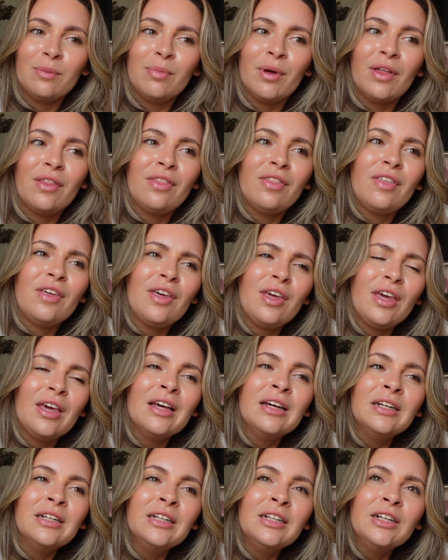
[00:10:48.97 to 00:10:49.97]
But
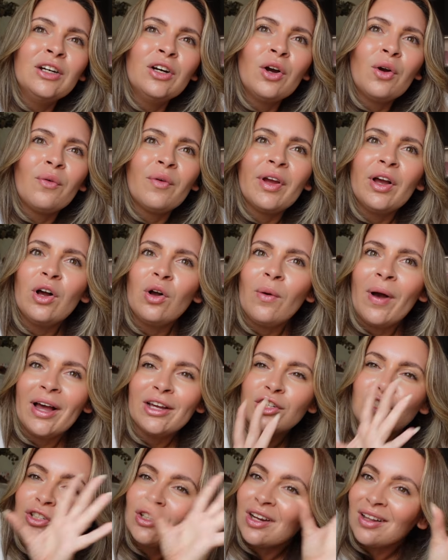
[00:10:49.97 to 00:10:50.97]
the real
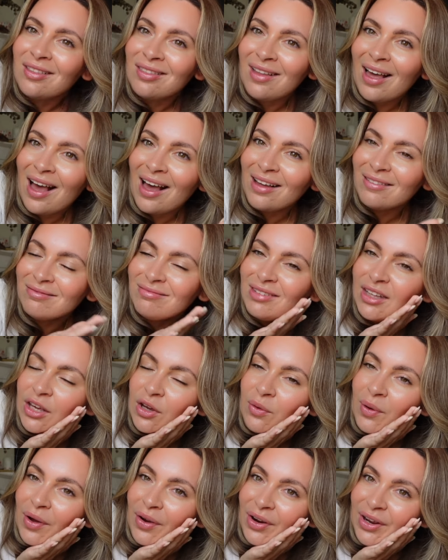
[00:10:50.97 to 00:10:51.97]
question that the
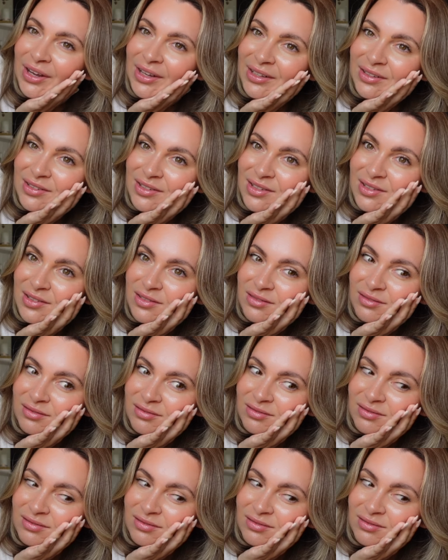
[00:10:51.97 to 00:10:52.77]
Aquarius